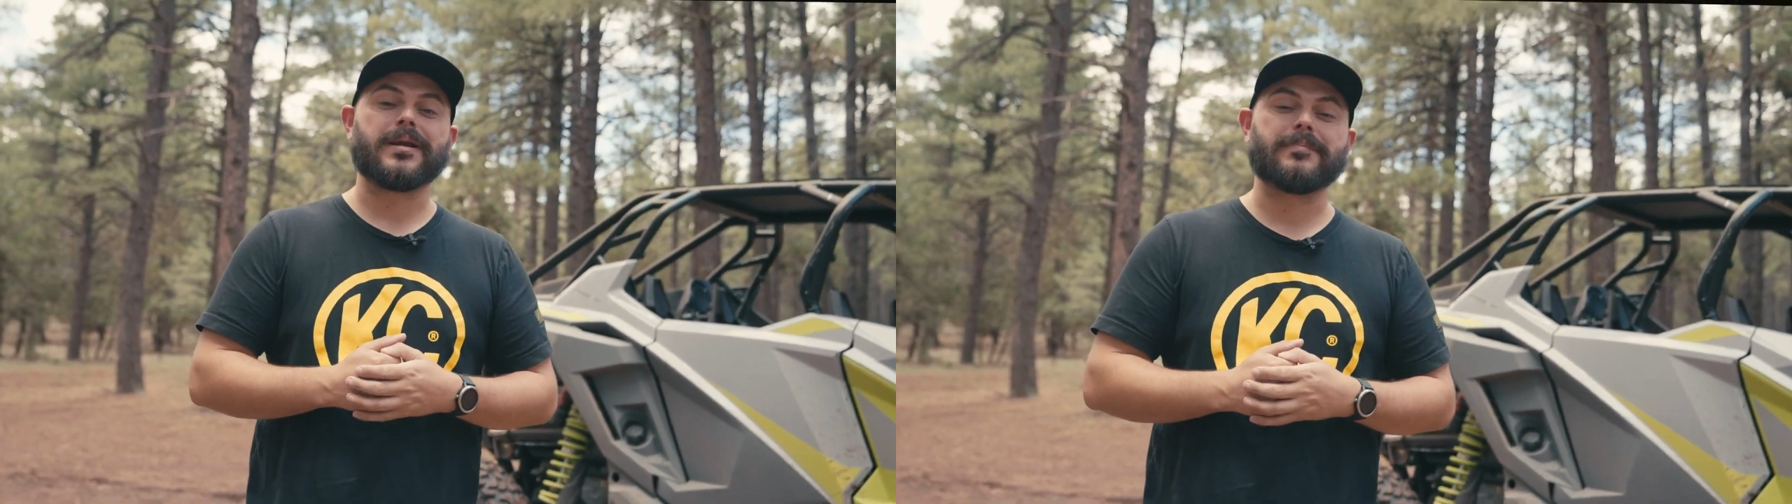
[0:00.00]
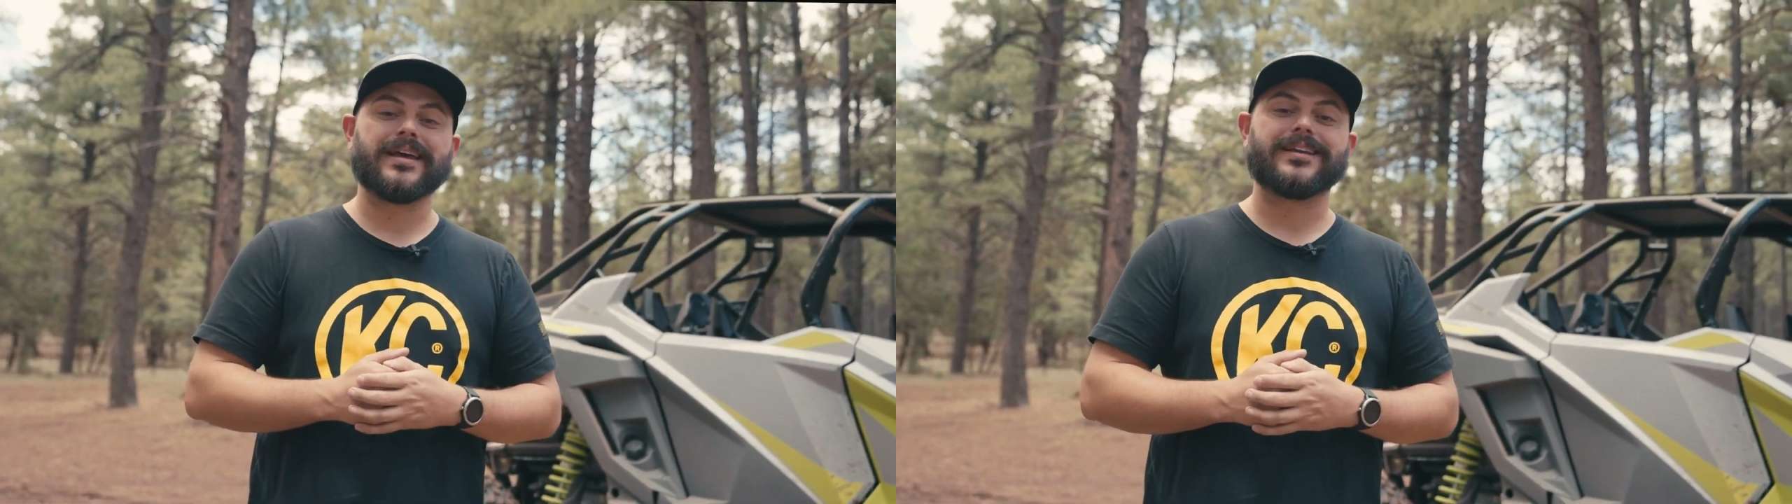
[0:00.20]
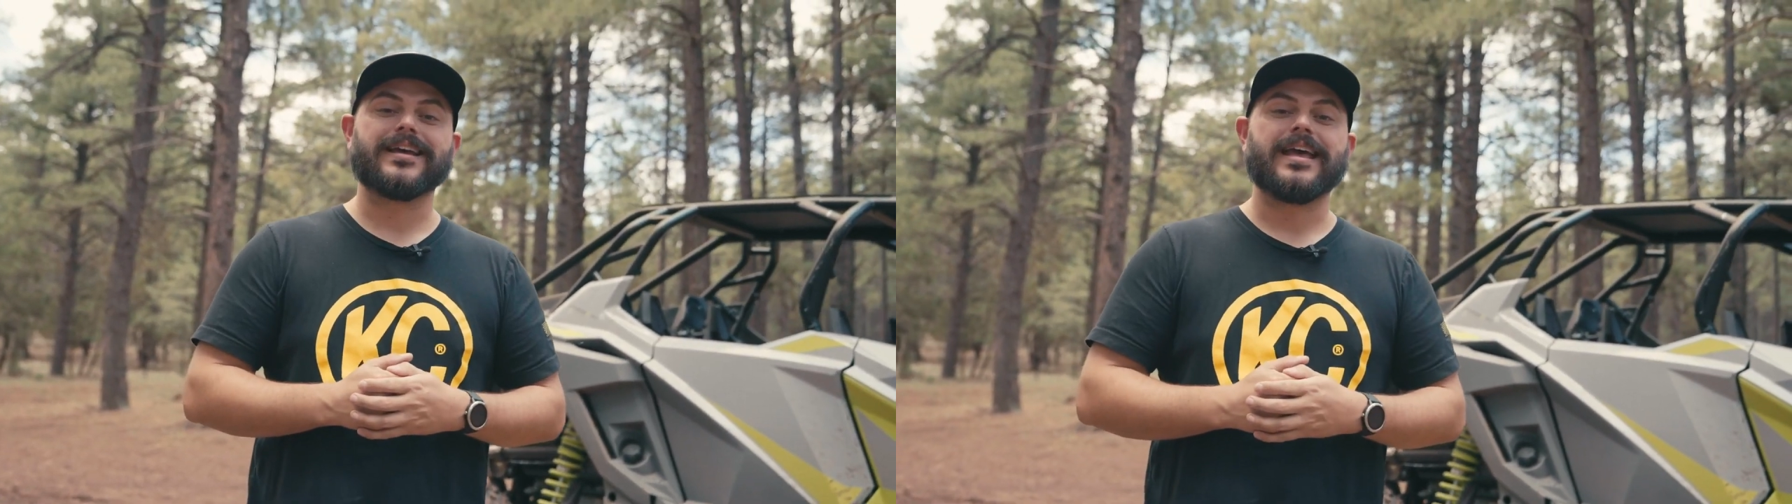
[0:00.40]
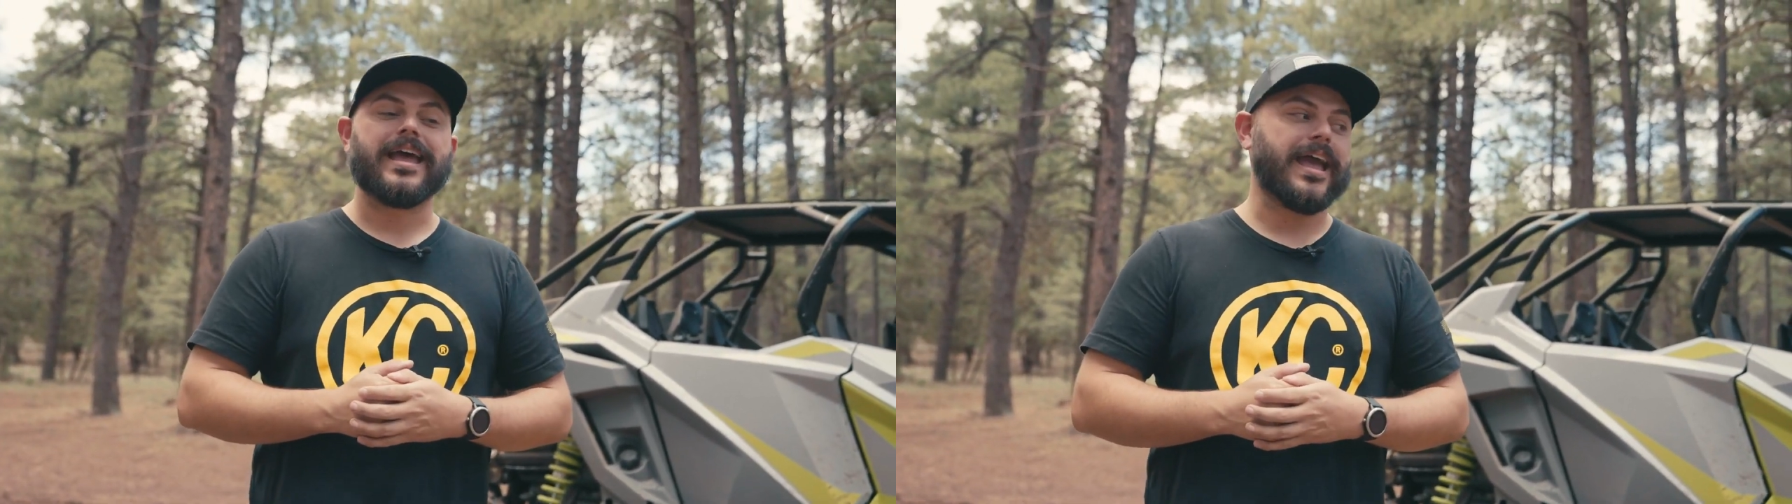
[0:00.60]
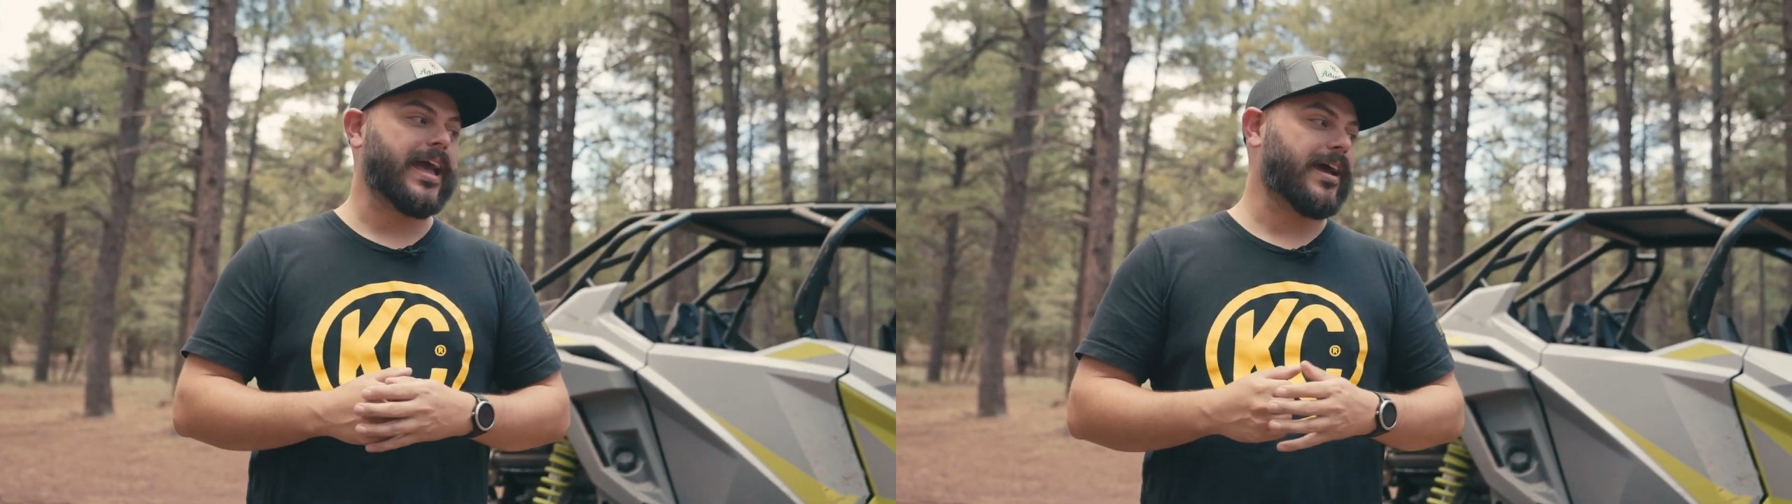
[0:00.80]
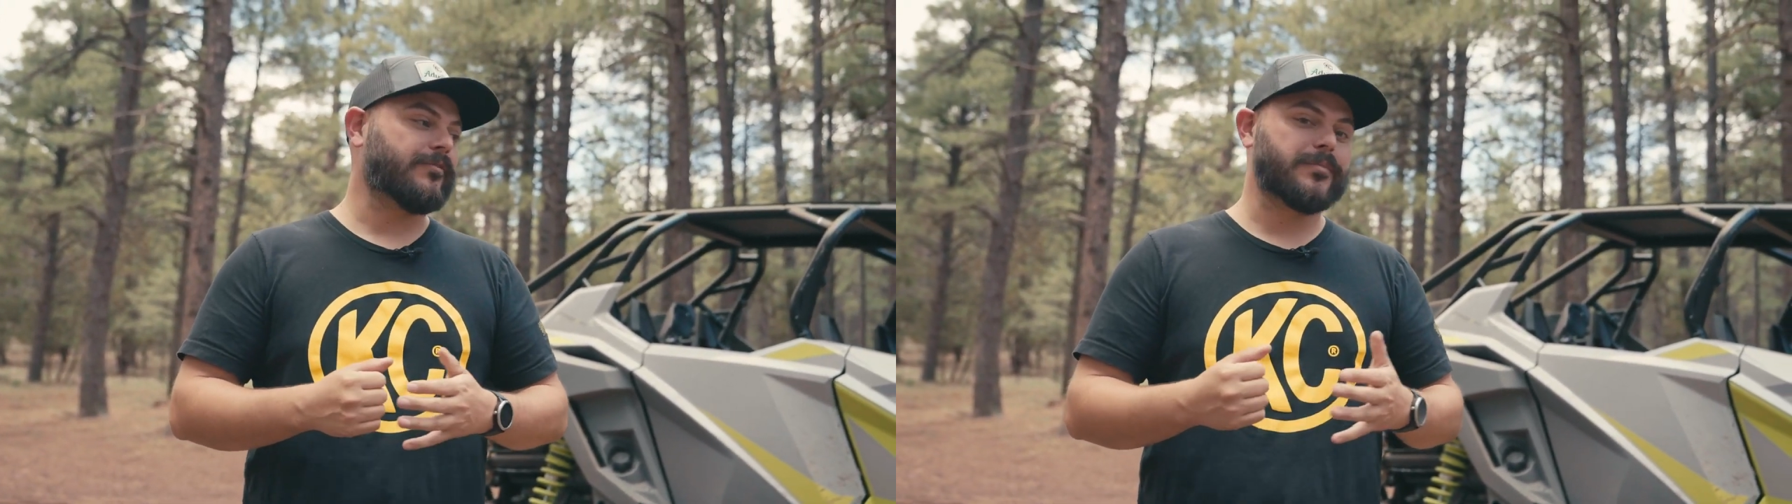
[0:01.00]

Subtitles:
a bit. And